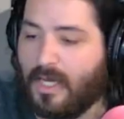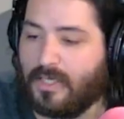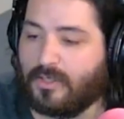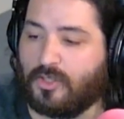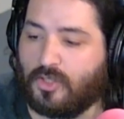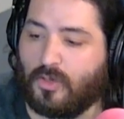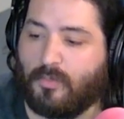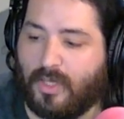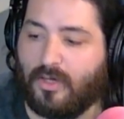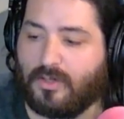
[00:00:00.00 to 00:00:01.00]
has assured
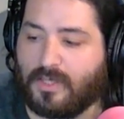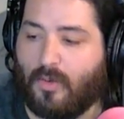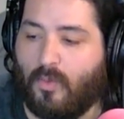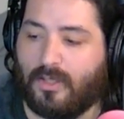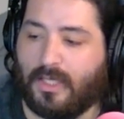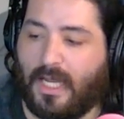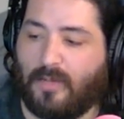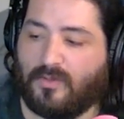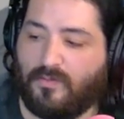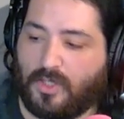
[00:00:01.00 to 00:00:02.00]
players that while the
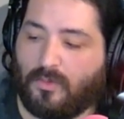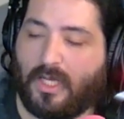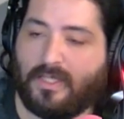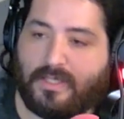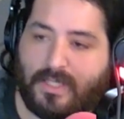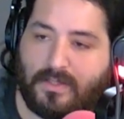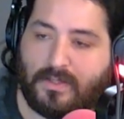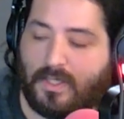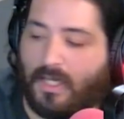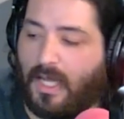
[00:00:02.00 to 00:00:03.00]
game's visual
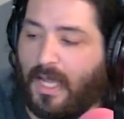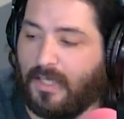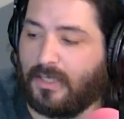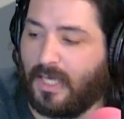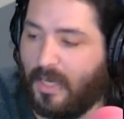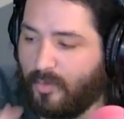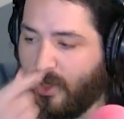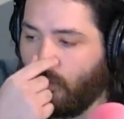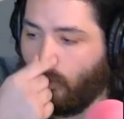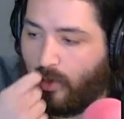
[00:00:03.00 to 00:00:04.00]
identity and the
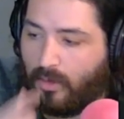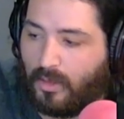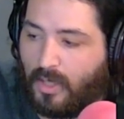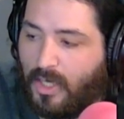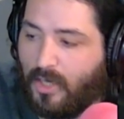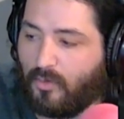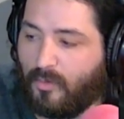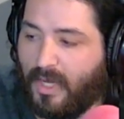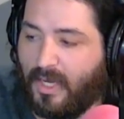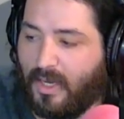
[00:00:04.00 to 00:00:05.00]
gameplay will
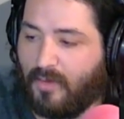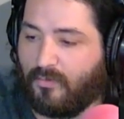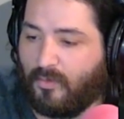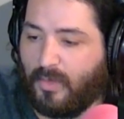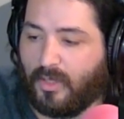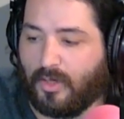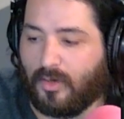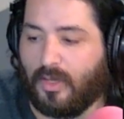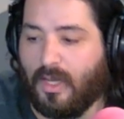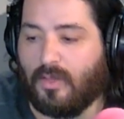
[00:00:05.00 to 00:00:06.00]
remain
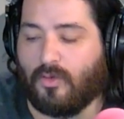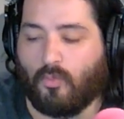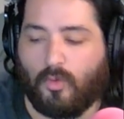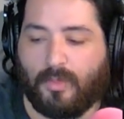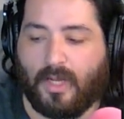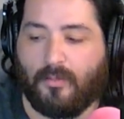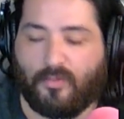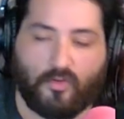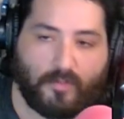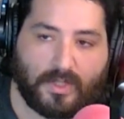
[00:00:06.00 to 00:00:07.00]
familiar, there will be
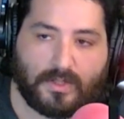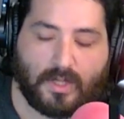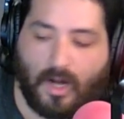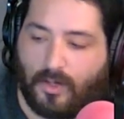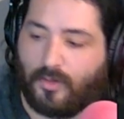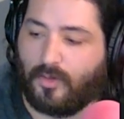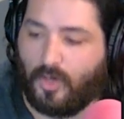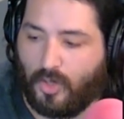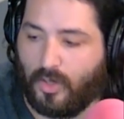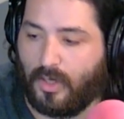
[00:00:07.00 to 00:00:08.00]
improvements under the
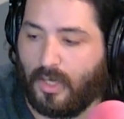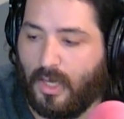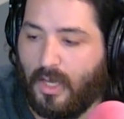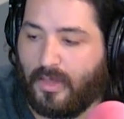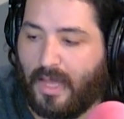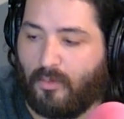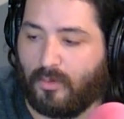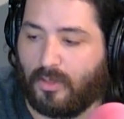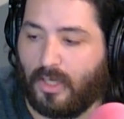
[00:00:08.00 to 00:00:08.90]
hood that will